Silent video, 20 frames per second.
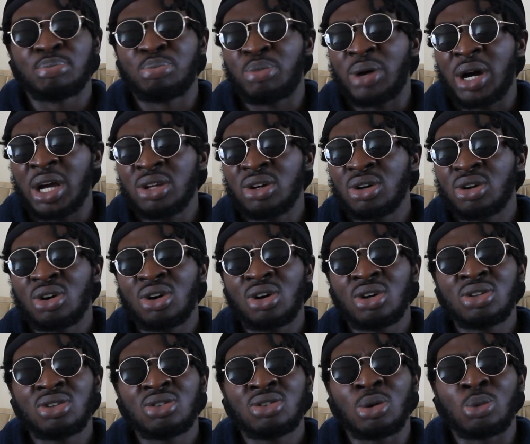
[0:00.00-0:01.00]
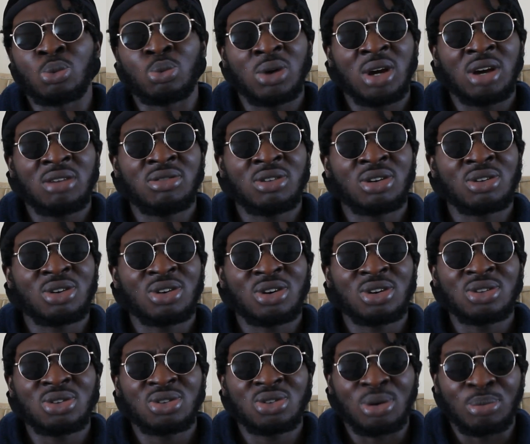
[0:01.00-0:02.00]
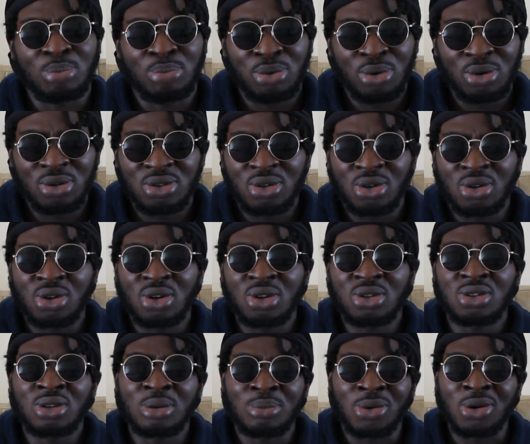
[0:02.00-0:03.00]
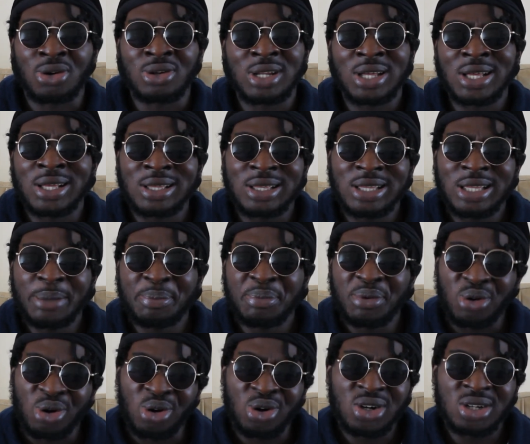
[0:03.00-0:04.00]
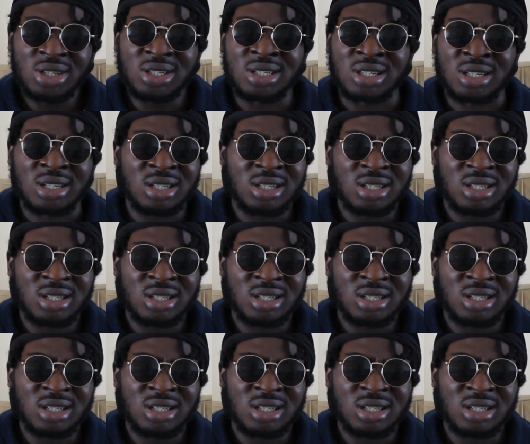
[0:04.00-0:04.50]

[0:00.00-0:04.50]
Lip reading: Buy a condom, wear a condom, put the condom on and keep it on.